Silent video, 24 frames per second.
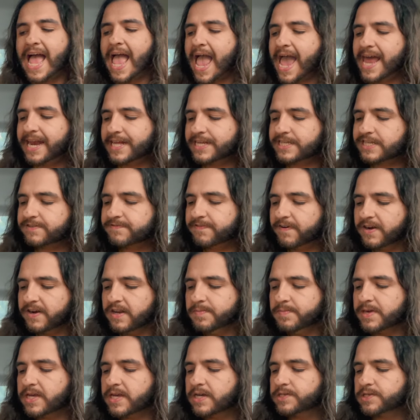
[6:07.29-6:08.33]
And it's funny
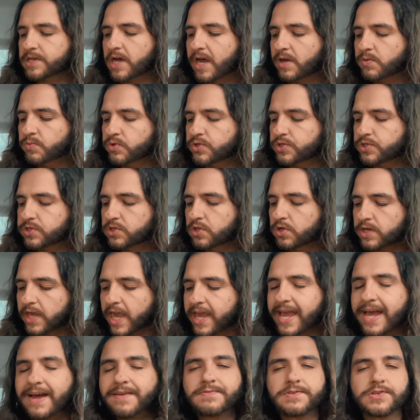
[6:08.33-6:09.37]
because I was
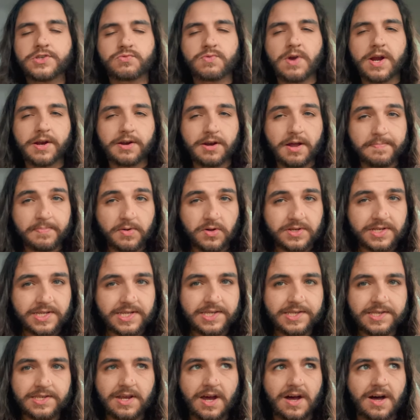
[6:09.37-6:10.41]
looking at this record up on
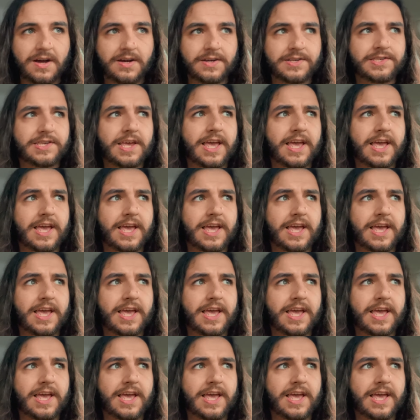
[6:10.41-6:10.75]
Discogs,